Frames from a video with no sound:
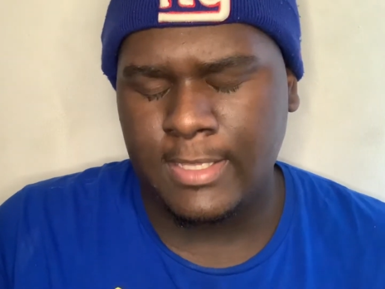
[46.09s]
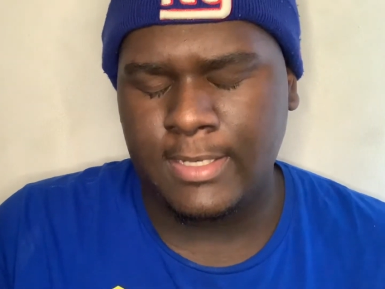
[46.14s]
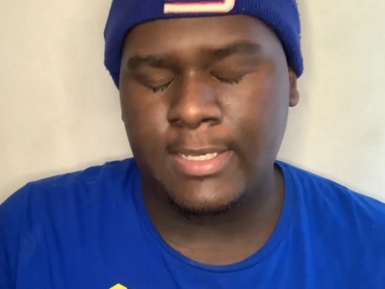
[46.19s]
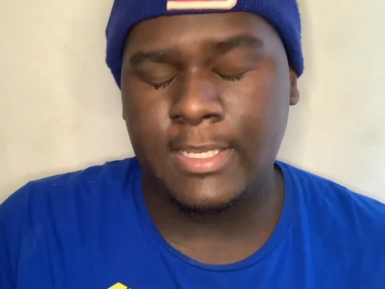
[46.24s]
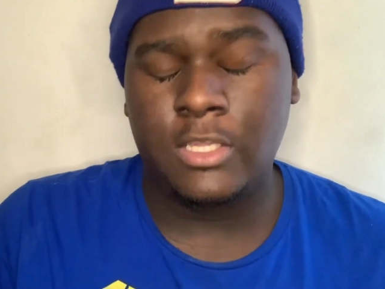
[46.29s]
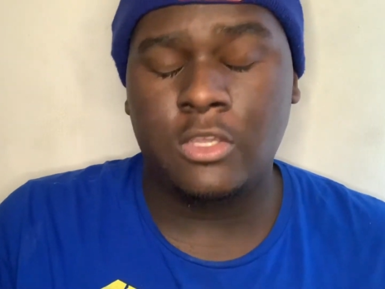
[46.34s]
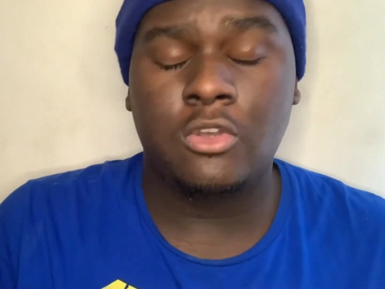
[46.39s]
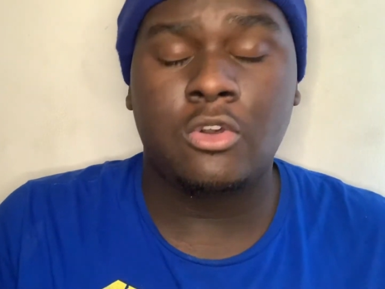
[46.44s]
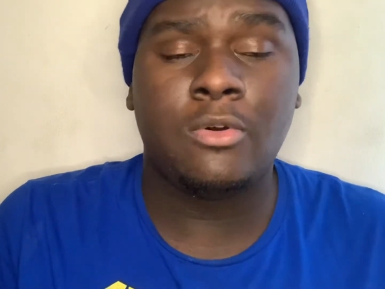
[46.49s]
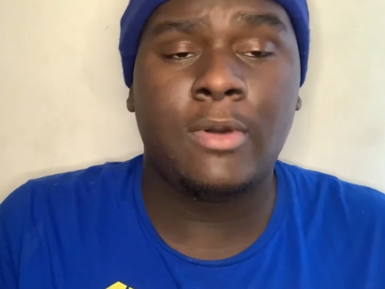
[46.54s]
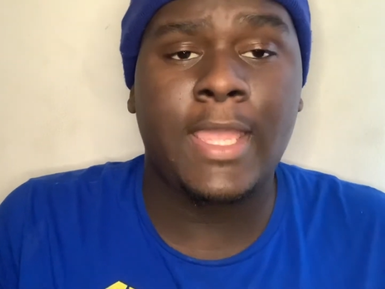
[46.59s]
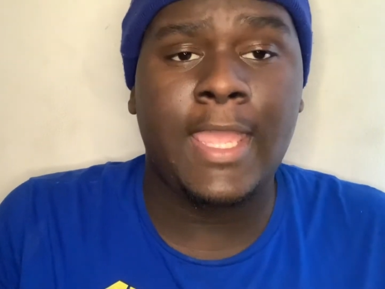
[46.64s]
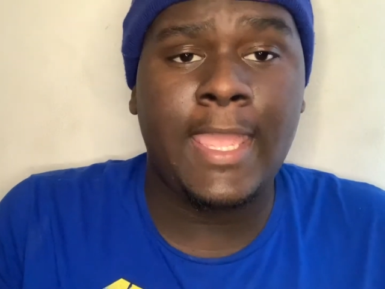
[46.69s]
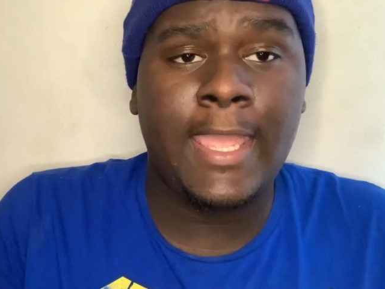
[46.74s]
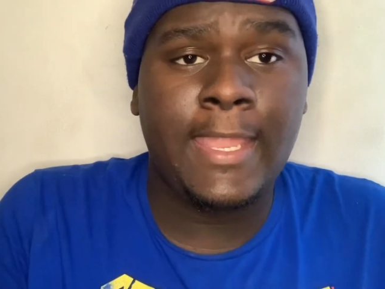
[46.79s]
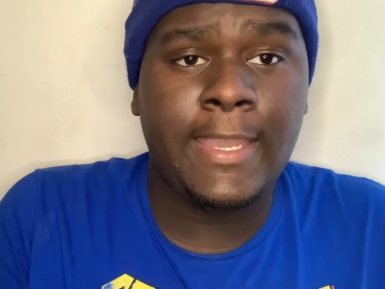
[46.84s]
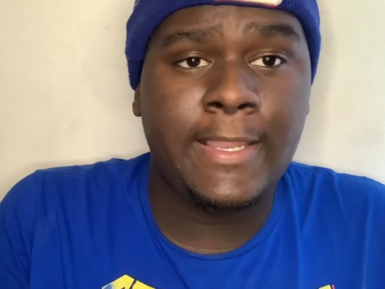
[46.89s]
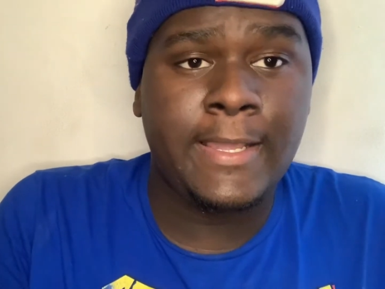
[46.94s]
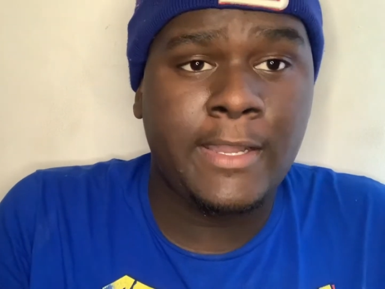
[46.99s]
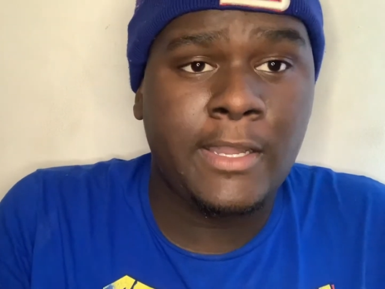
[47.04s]
deal,
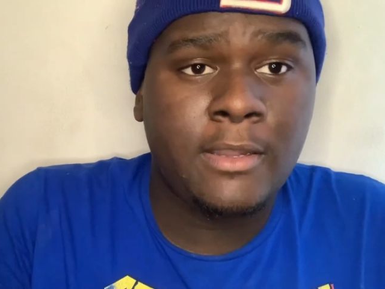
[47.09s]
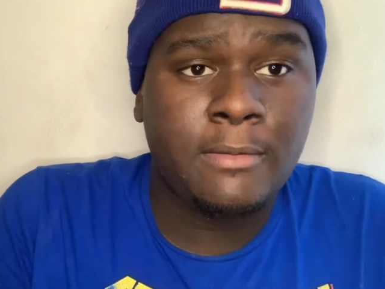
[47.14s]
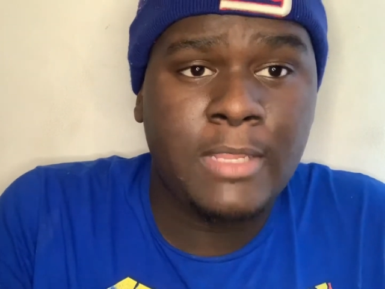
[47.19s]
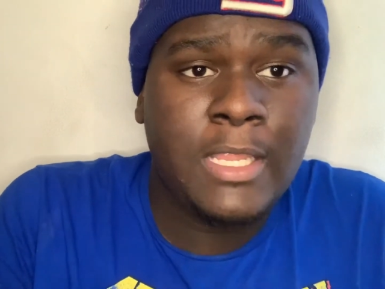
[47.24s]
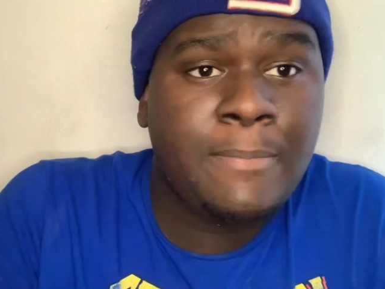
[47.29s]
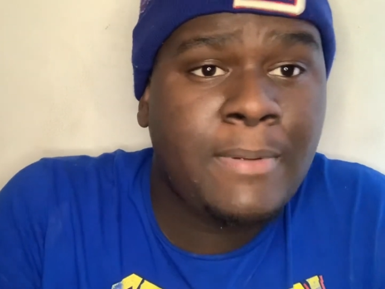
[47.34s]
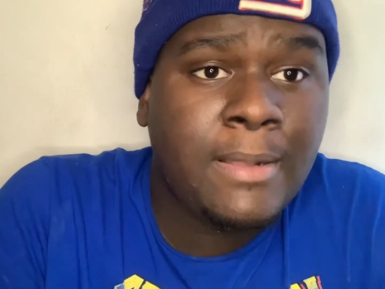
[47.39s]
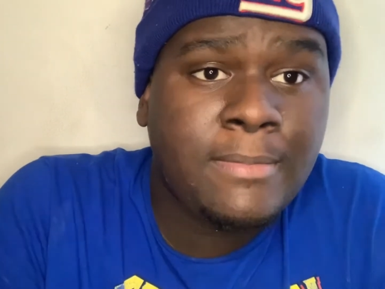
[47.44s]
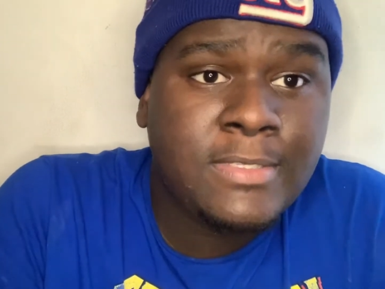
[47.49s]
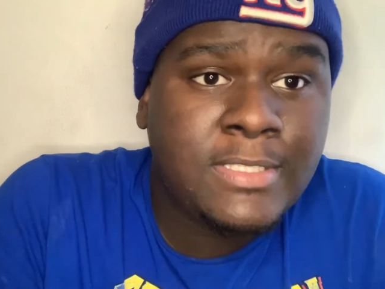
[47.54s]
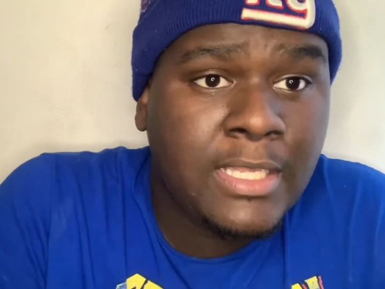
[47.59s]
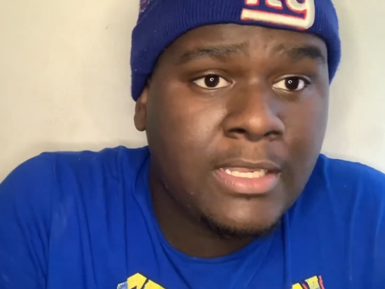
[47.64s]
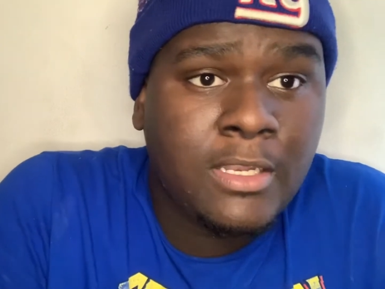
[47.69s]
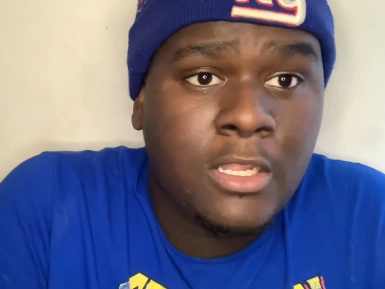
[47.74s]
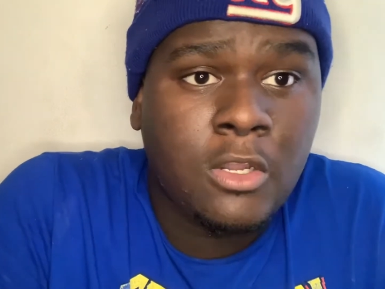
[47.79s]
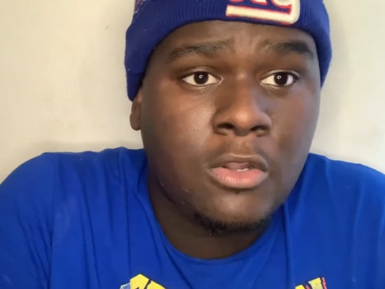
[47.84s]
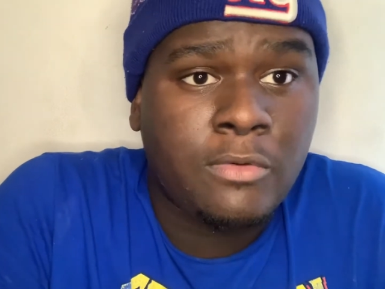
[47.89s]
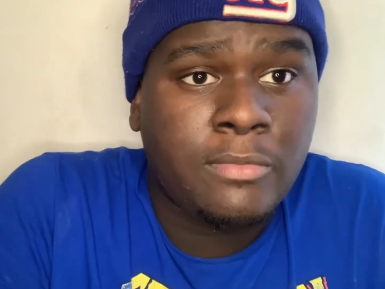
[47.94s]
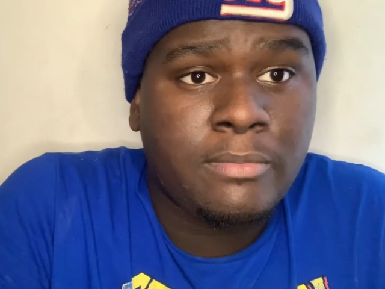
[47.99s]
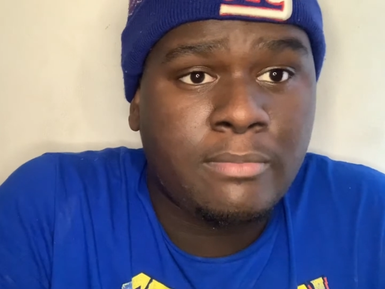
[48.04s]
and he probably said
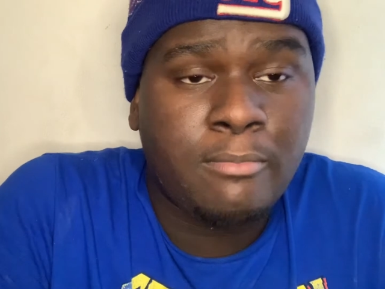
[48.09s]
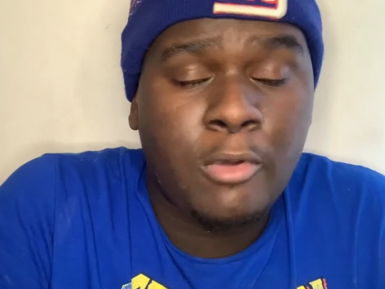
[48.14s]
no.